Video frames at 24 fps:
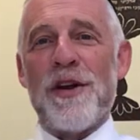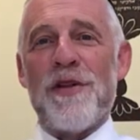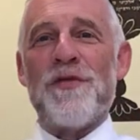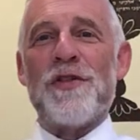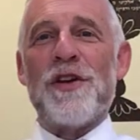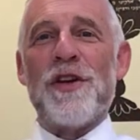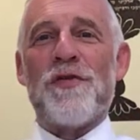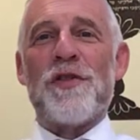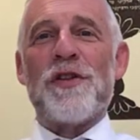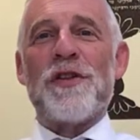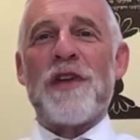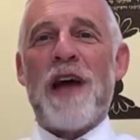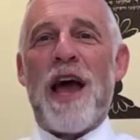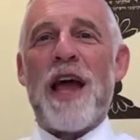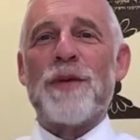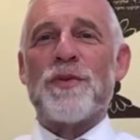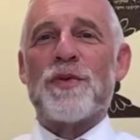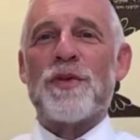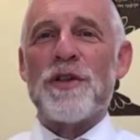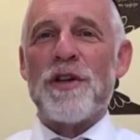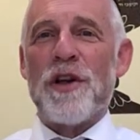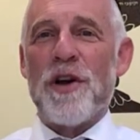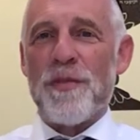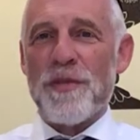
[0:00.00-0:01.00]
of different
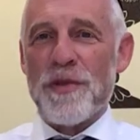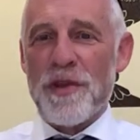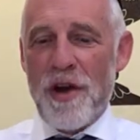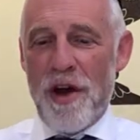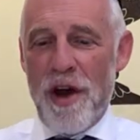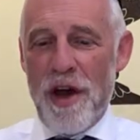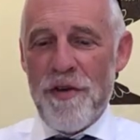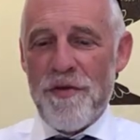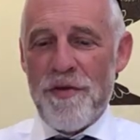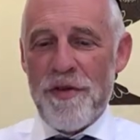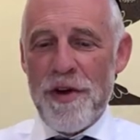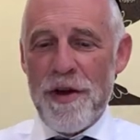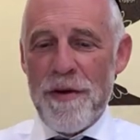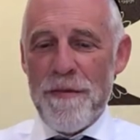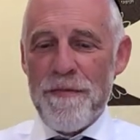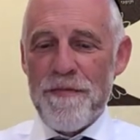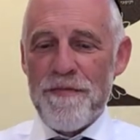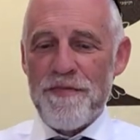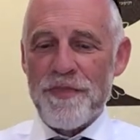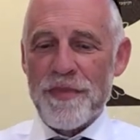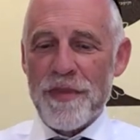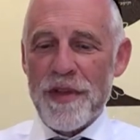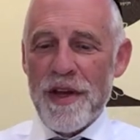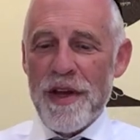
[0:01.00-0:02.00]
types of Yom Tovim,
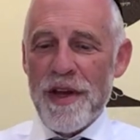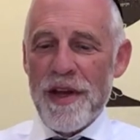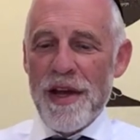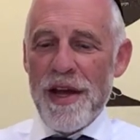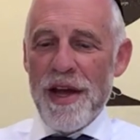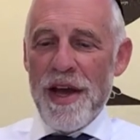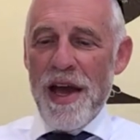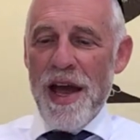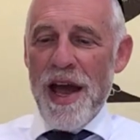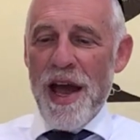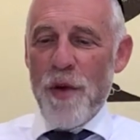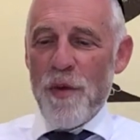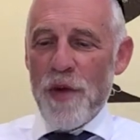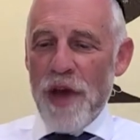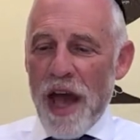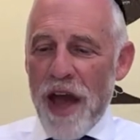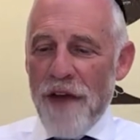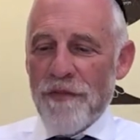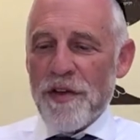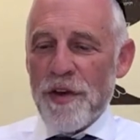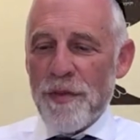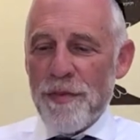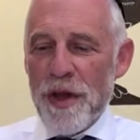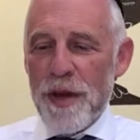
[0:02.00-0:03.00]
and we
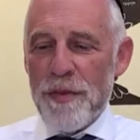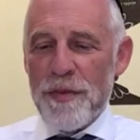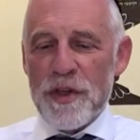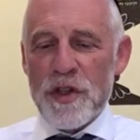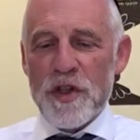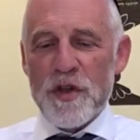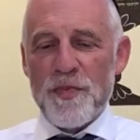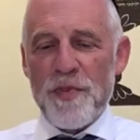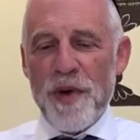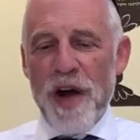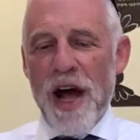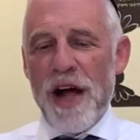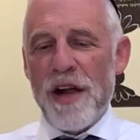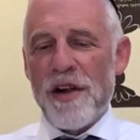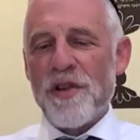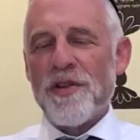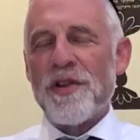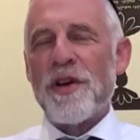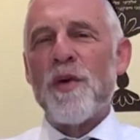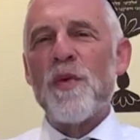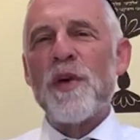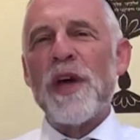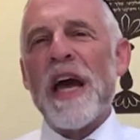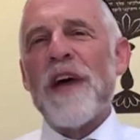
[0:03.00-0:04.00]
have to be mispal
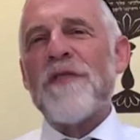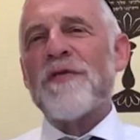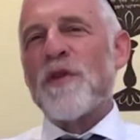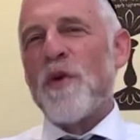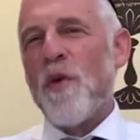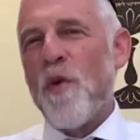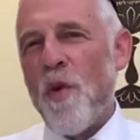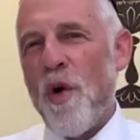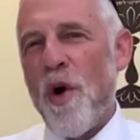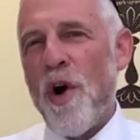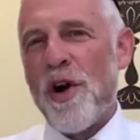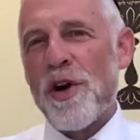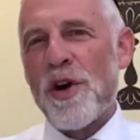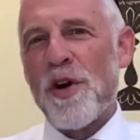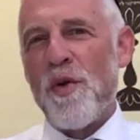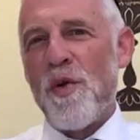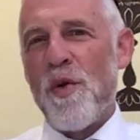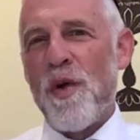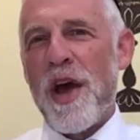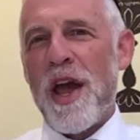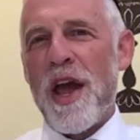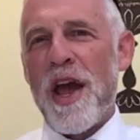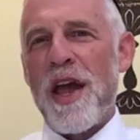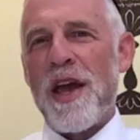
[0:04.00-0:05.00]
that we have to walk
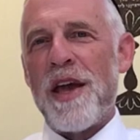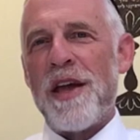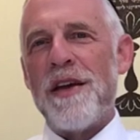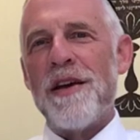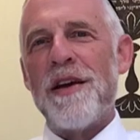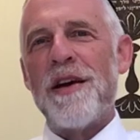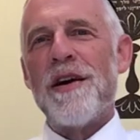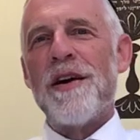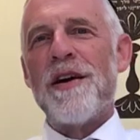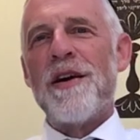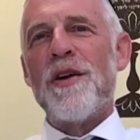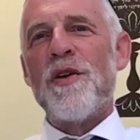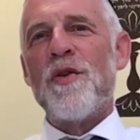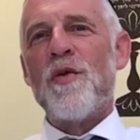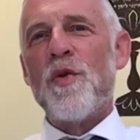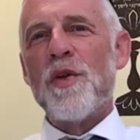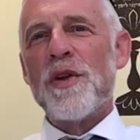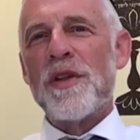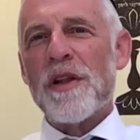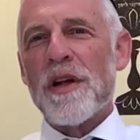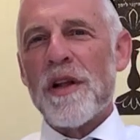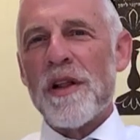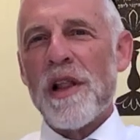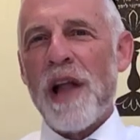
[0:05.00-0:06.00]
away
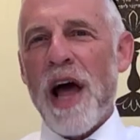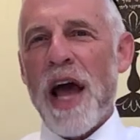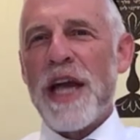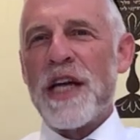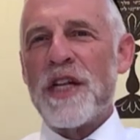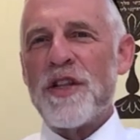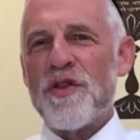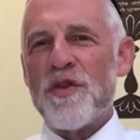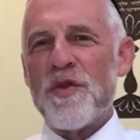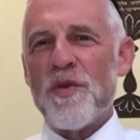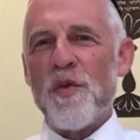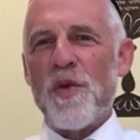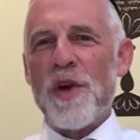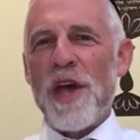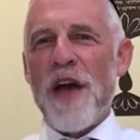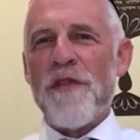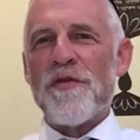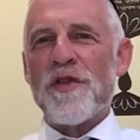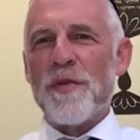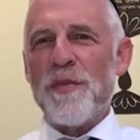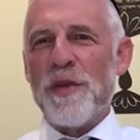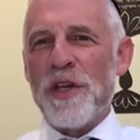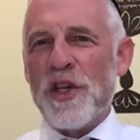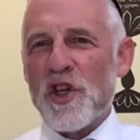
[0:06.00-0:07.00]
with the light. We
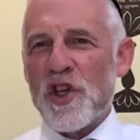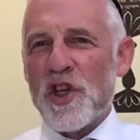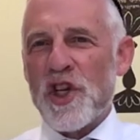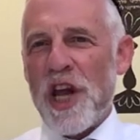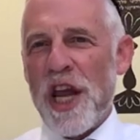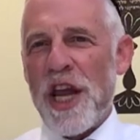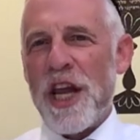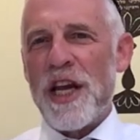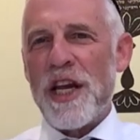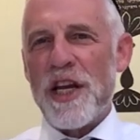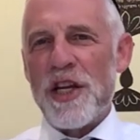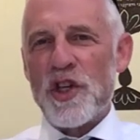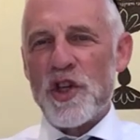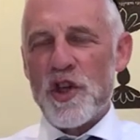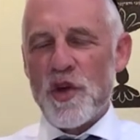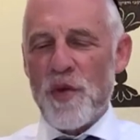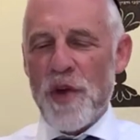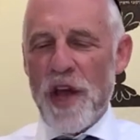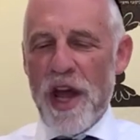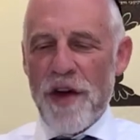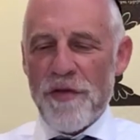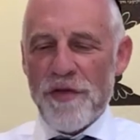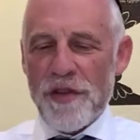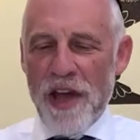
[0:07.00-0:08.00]
have to be changed.
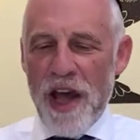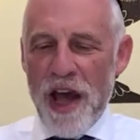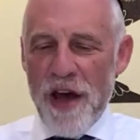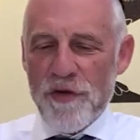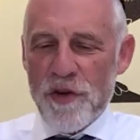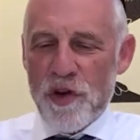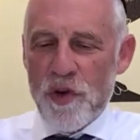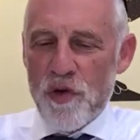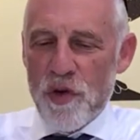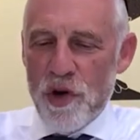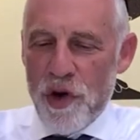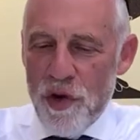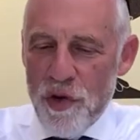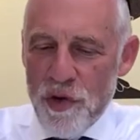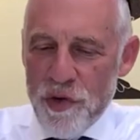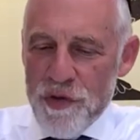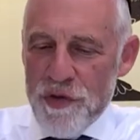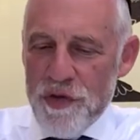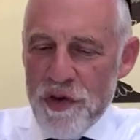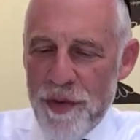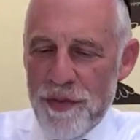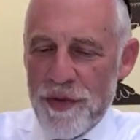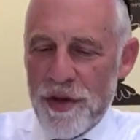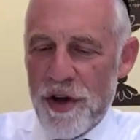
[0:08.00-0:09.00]
We have to have grown
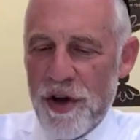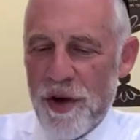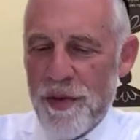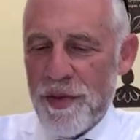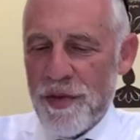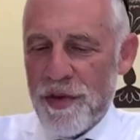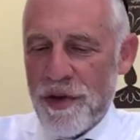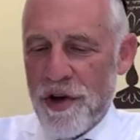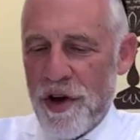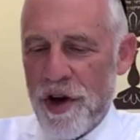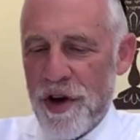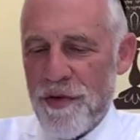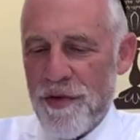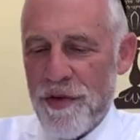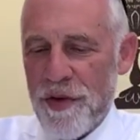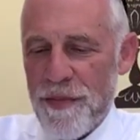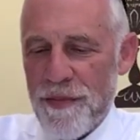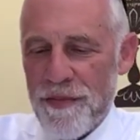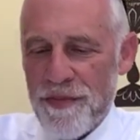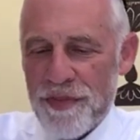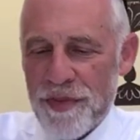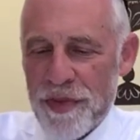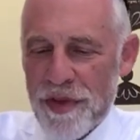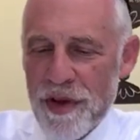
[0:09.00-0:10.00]
from the Yom
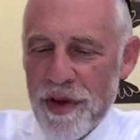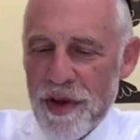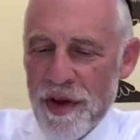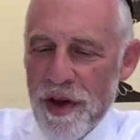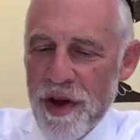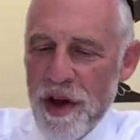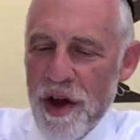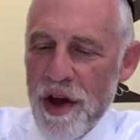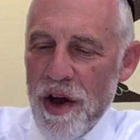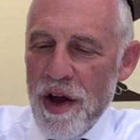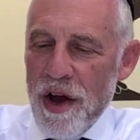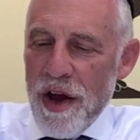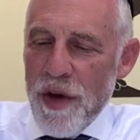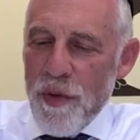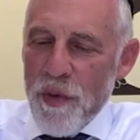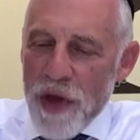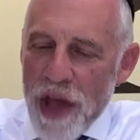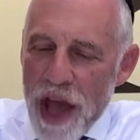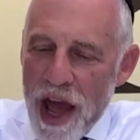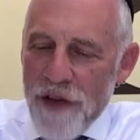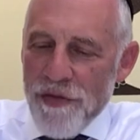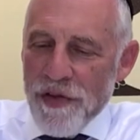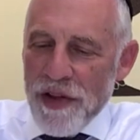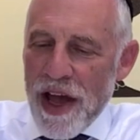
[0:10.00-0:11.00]
Tovim. We
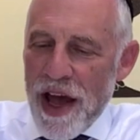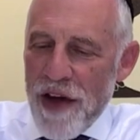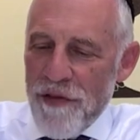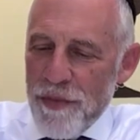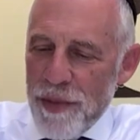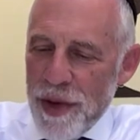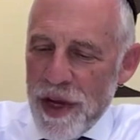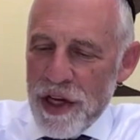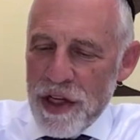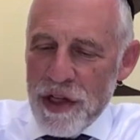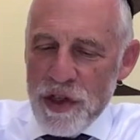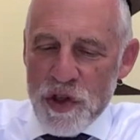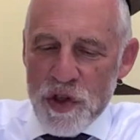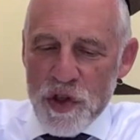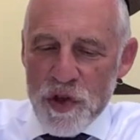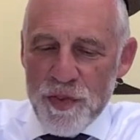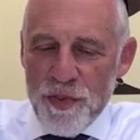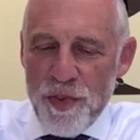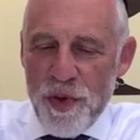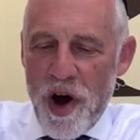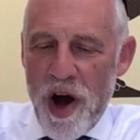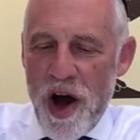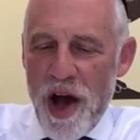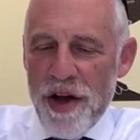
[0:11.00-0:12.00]
have to have been
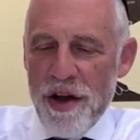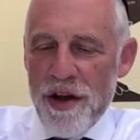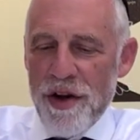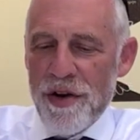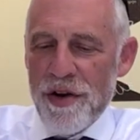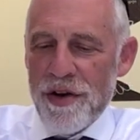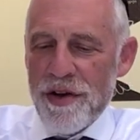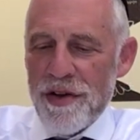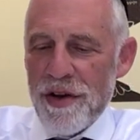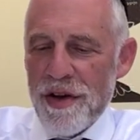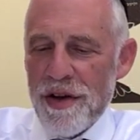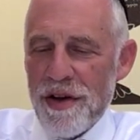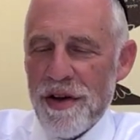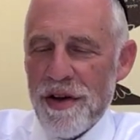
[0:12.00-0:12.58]
inspired,